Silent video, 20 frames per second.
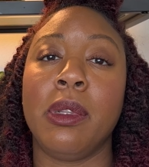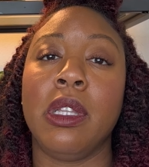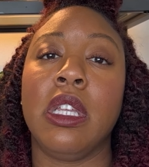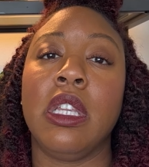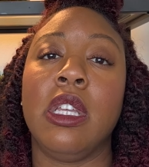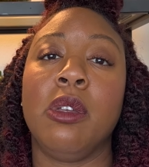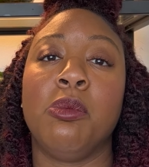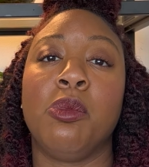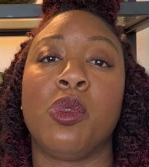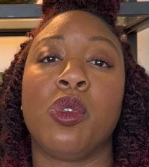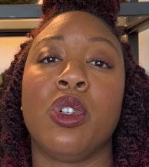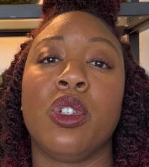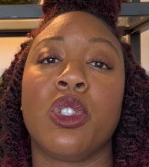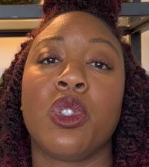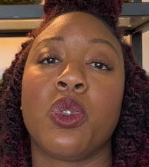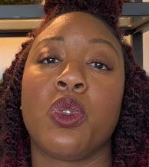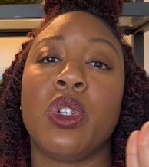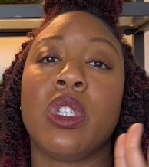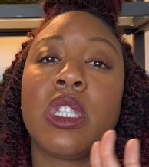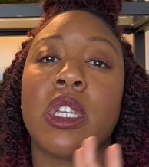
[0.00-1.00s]
leaning more
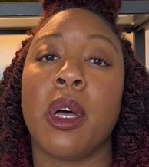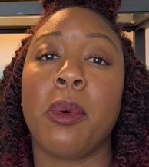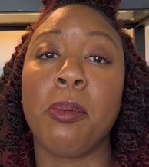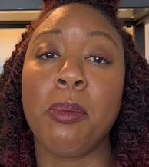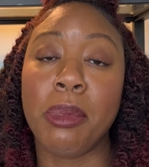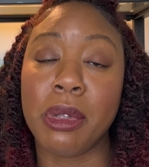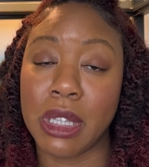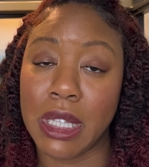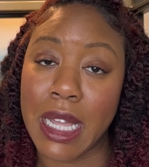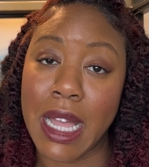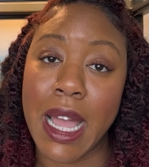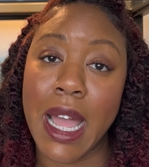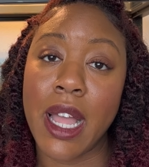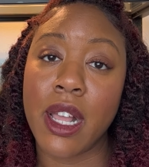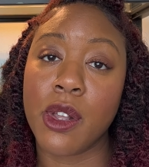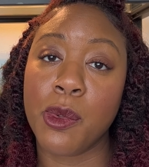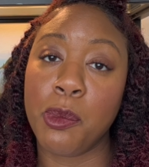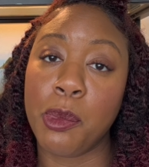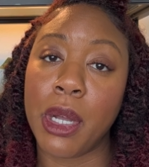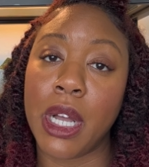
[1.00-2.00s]
towards a
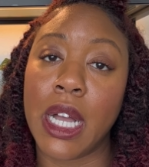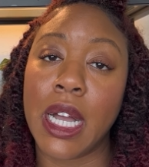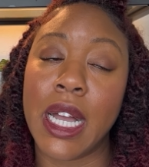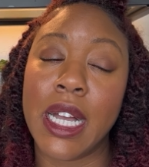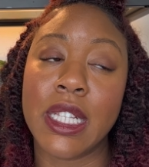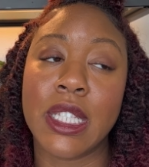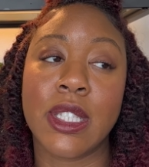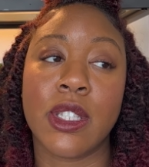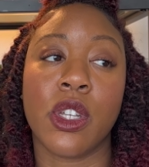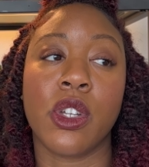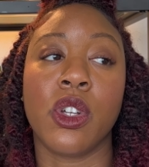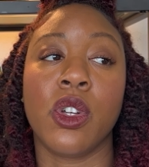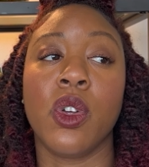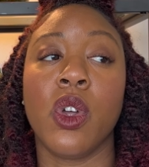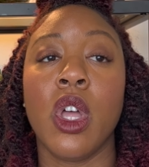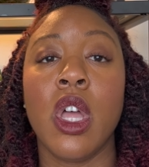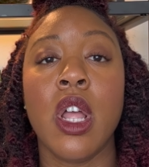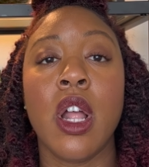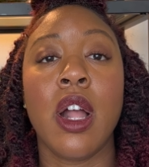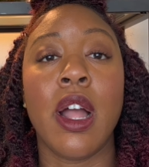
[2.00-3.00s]
black pot. So
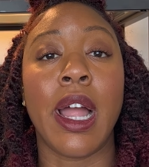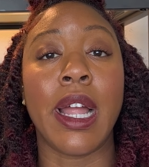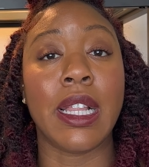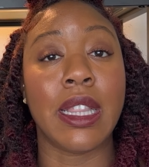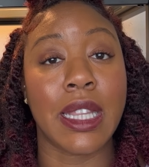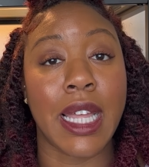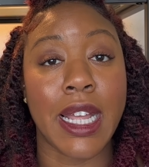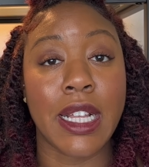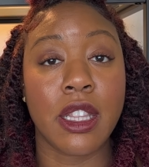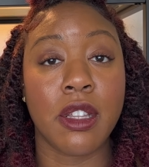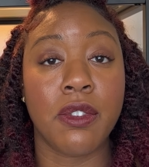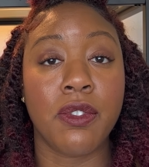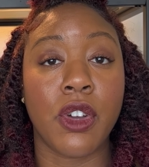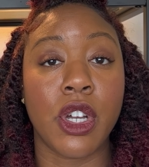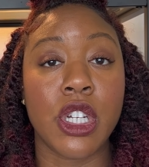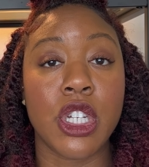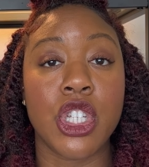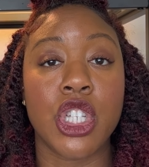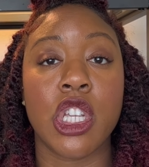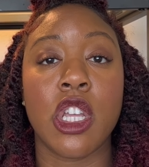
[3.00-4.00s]
I like the
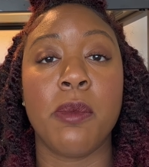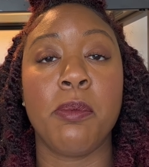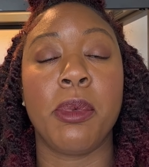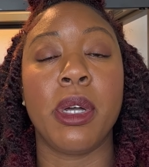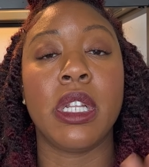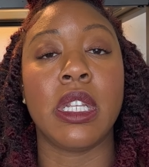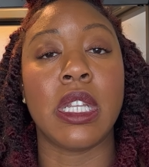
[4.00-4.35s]
function, but